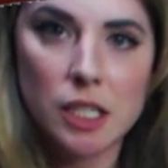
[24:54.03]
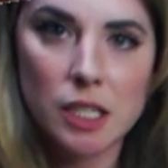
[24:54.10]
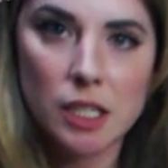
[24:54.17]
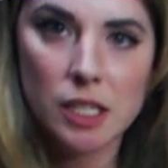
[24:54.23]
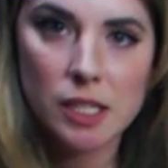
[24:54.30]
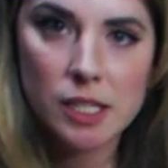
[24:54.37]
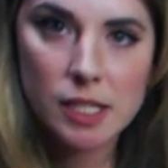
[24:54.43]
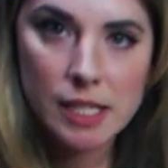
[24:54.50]

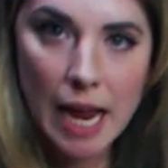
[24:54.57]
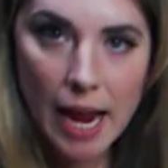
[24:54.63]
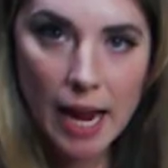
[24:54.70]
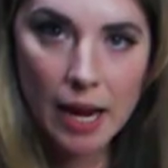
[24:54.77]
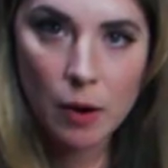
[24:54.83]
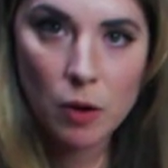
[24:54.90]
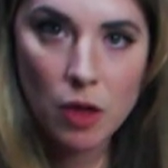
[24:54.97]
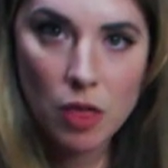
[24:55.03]

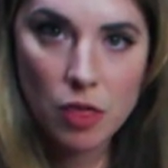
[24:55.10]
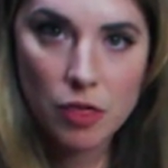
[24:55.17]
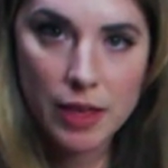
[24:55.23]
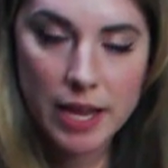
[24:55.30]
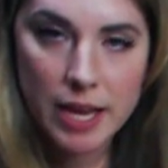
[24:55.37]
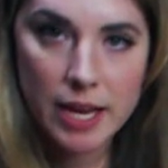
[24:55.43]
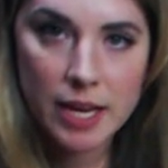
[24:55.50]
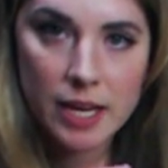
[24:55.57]
say
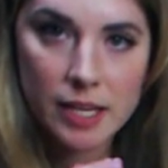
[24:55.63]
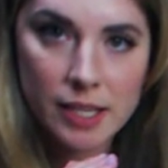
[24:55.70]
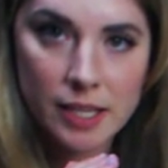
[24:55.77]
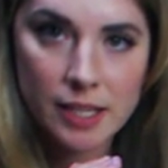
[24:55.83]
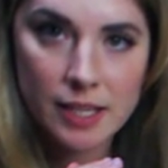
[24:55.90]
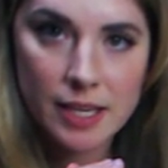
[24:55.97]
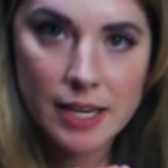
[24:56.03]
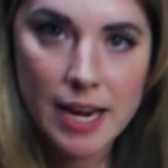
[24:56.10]
the
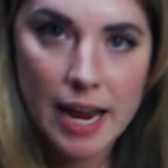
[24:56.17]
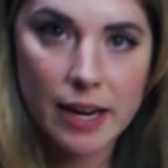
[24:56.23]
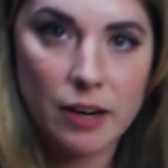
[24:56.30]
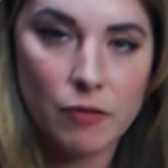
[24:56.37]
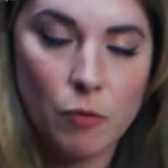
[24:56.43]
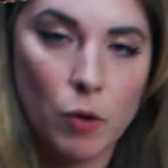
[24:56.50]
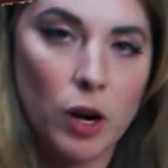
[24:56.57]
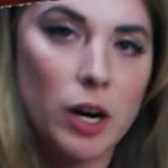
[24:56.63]

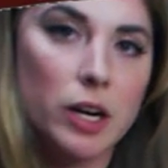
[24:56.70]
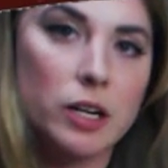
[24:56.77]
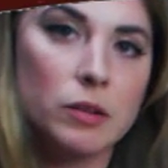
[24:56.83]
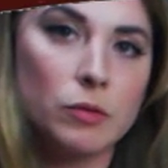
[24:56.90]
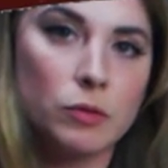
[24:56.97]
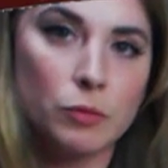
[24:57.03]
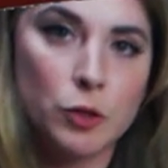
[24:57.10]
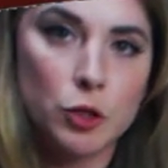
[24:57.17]
negative word,
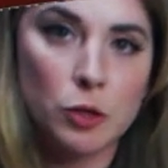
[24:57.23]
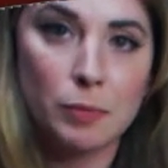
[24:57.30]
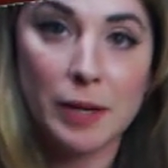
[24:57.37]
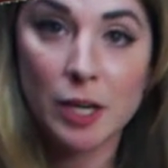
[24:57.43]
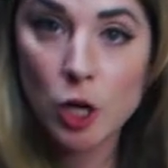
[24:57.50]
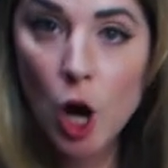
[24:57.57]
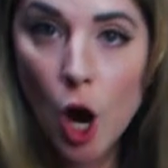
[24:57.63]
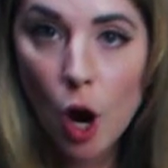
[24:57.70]
which could be
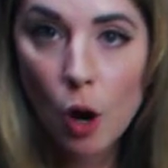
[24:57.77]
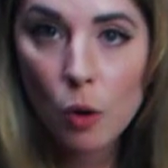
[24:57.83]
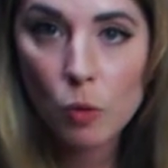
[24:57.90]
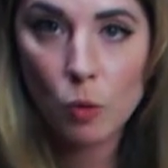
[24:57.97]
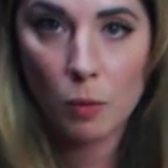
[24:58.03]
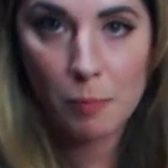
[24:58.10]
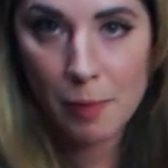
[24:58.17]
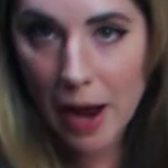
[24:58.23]
no
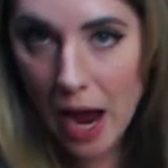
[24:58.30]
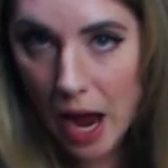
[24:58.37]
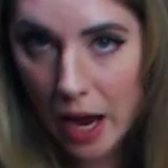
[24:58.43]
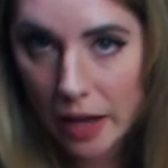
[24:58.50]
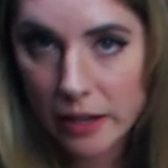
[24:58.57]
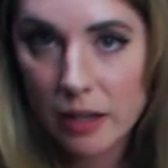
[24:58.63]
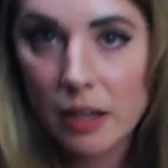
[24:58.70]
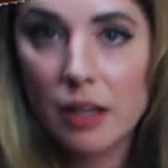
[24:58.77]
or
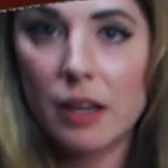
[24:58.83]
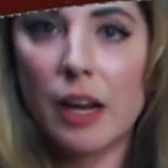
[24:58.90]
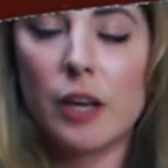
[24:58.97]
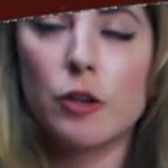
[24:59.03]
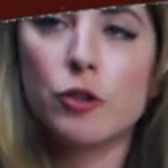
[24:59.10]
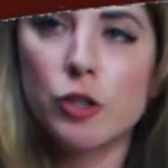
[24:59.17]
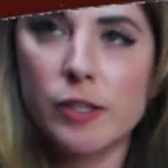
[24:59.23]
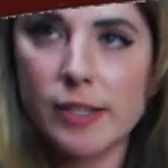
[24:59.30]
bad. And
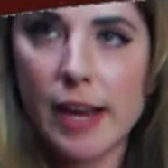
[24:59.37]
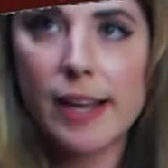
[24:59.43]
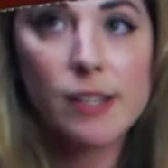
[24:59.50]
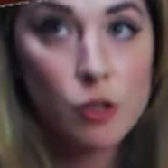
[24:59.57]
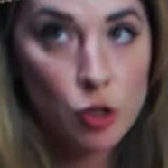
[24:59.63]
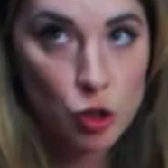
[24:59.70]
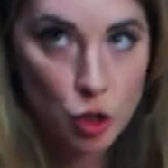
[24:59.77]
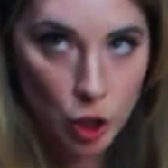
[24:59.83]
you should say it
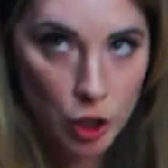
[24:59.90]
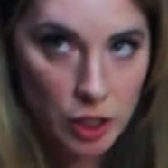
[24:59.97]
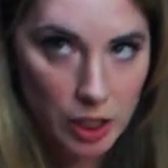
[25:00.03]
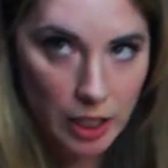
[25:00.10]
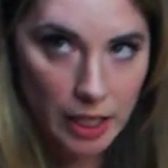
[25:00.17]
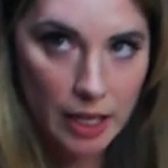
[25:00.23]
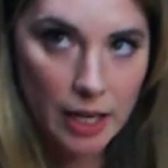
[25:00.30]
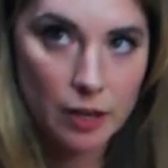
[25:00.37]

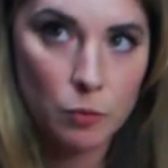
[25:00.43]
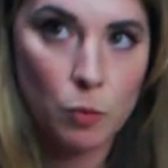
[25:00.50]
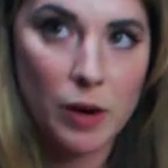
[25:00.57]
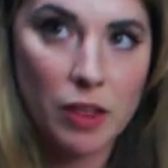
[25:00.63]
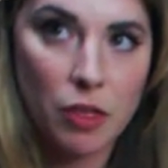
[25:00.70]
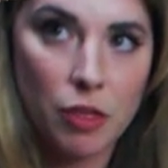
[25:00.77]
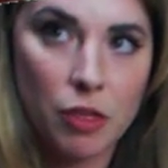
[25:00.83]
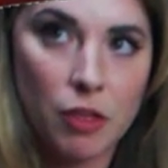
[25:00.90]
sternly and
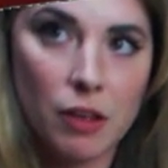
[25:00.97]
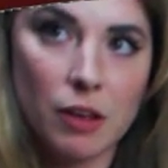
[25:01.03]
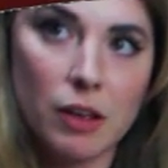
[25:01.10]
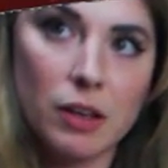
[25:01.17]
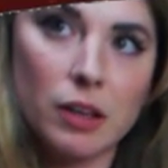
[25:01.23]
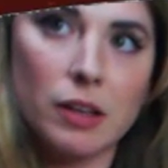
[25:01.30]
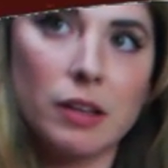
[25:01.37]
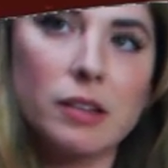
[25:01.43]
with
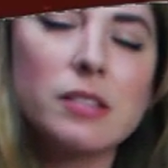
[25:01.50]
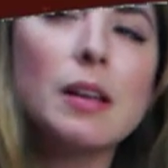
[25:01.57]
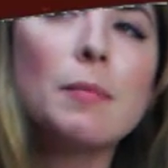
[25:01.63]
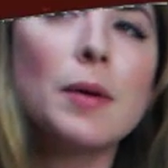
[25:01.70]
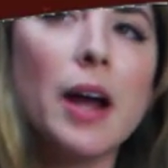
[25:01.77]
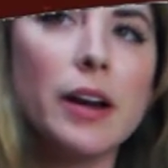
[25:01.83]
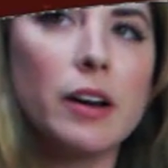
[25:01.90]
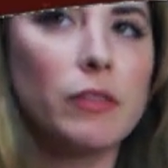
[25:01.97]
some
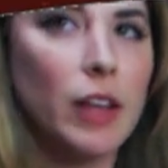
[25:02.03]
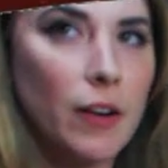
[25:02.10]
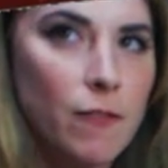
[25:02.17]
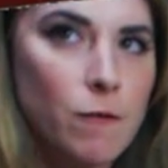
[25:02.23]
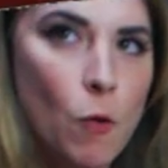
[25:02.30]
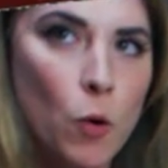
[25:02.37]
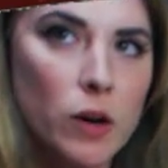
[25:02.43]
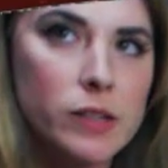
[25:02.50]
kind of like
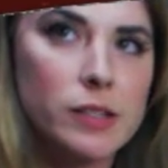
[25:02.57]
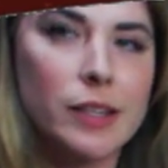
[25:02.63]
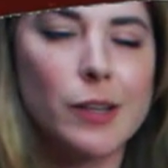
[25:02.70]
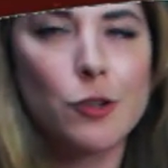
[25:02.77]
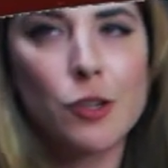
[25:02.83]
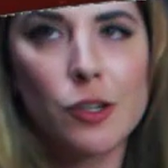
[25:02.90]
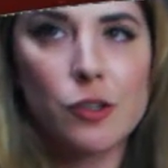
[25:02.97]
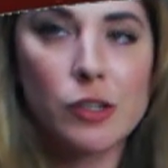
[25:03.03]
force. Like you
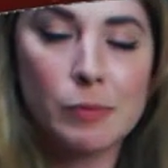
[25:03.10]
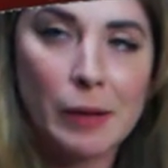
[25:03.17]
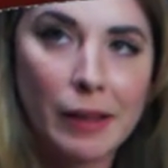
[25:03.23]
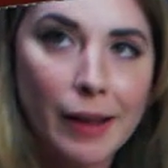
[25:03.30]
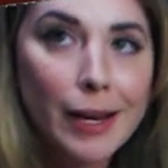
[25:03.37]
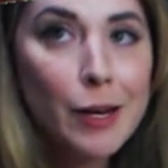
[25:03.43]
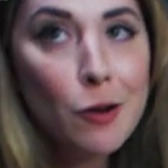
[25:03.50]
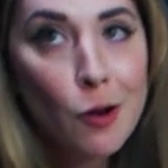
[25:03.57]
shouldn't just be
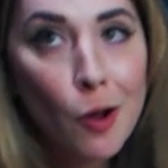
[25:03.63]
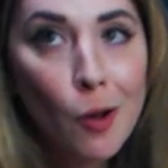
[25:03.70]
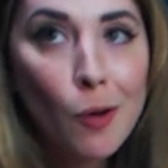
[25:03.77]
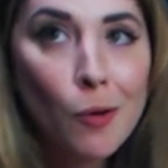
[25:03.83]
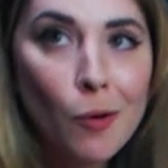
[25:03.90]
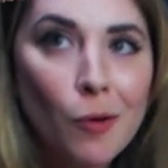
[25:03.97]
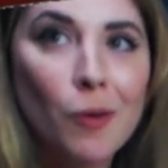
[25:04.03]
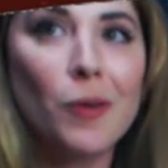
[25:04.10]
like,
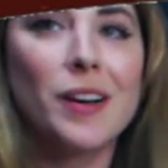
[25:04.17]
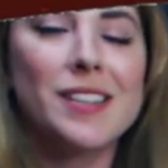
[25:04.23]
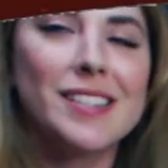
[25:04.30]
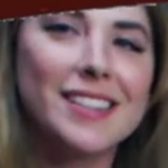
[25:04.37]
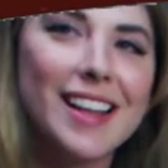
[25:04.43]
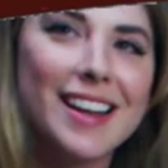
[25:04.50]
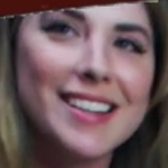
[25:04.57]
no, because a lot of